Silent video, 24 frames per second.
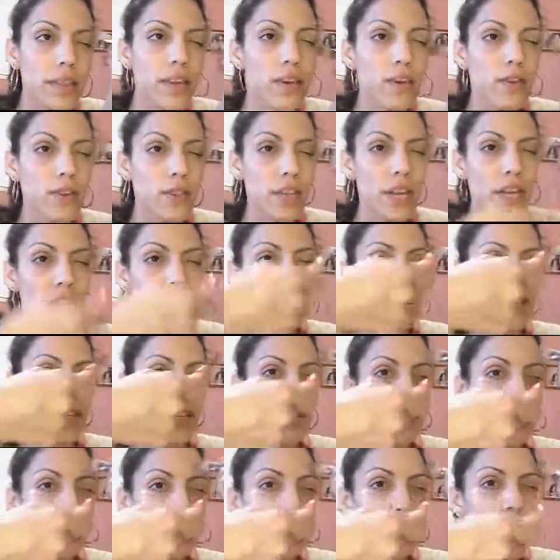And then usually I
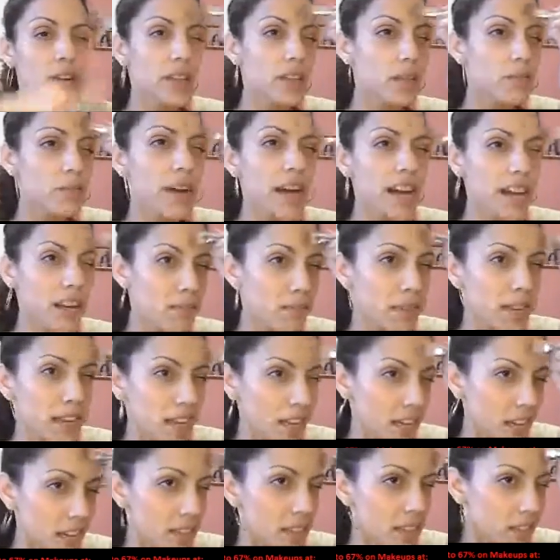just like pour it on the back of my
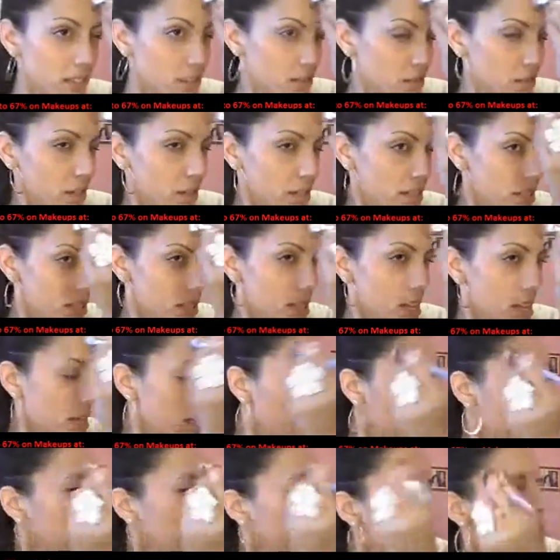hand, on the
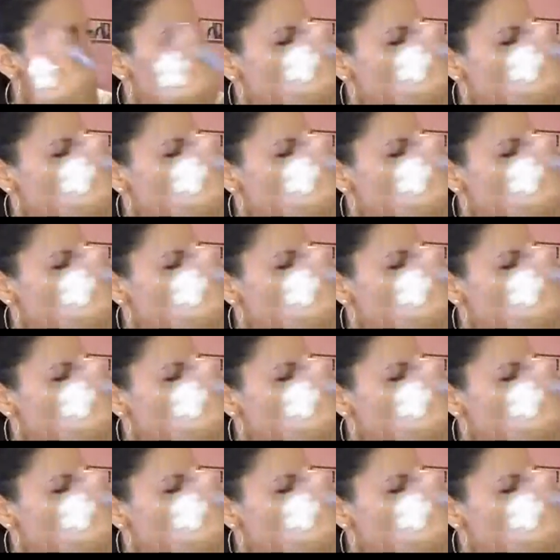side.